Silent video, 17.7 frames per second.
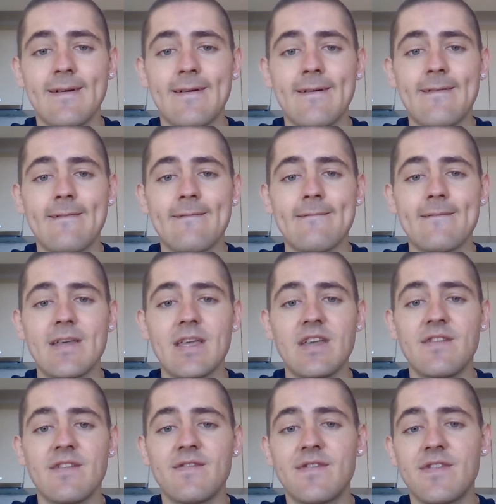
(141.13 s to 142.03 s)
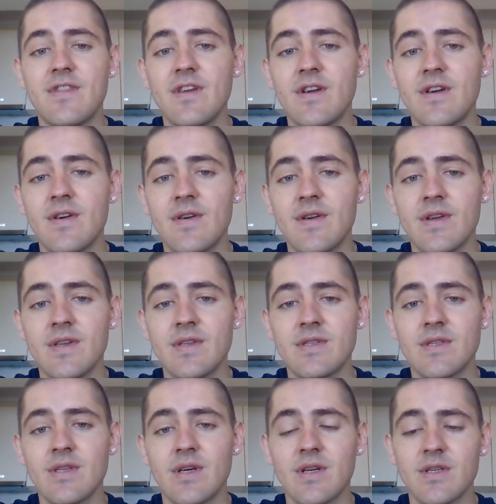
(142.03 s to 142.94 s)
uh, if there
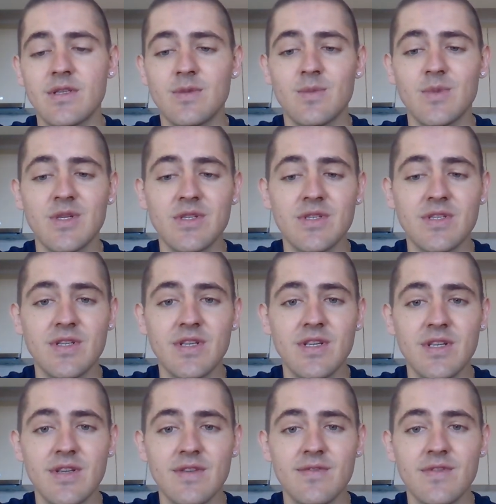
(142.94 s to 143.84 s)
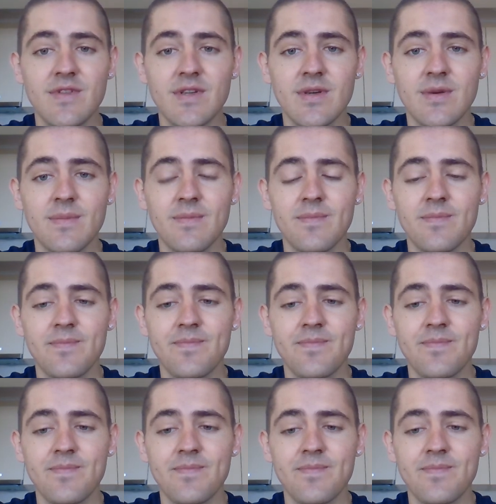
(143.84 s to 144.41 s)
is not as much need of them?